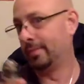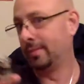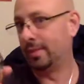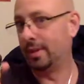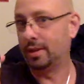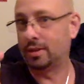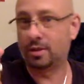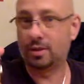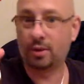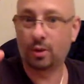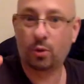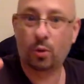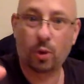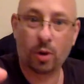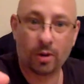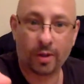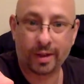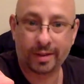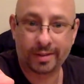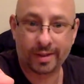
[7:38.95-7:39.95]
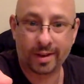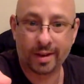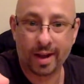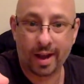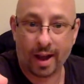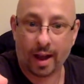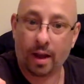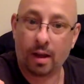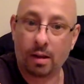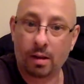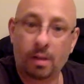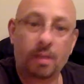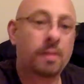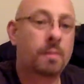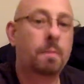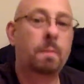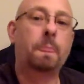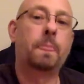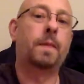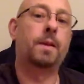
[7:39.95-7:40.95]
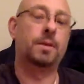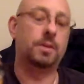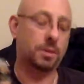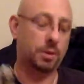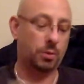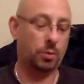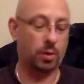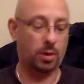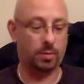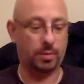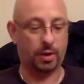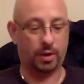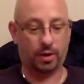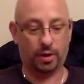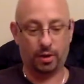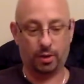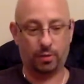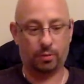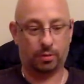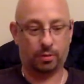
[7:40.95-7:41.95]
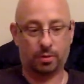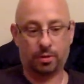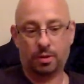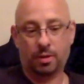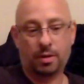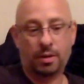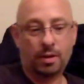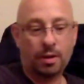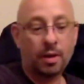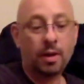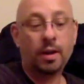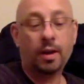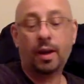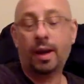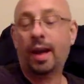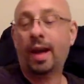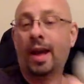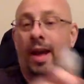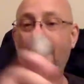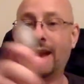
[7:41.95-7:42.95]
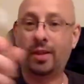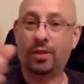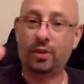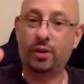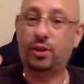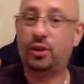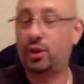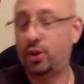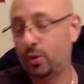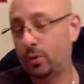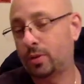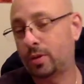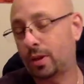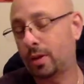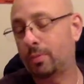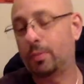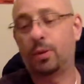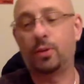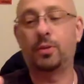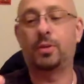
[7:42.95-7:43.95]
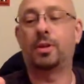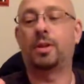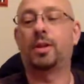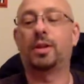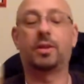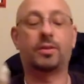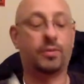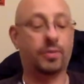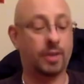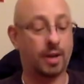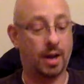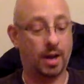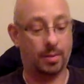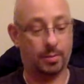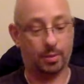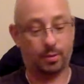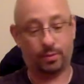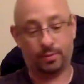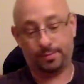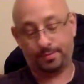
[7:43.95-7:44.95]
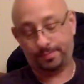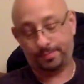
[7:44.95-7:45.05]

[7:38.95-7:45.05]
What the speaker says: This is the coil that's in there. This is the one I'm going to use. And the juice I'm using is phenomenal.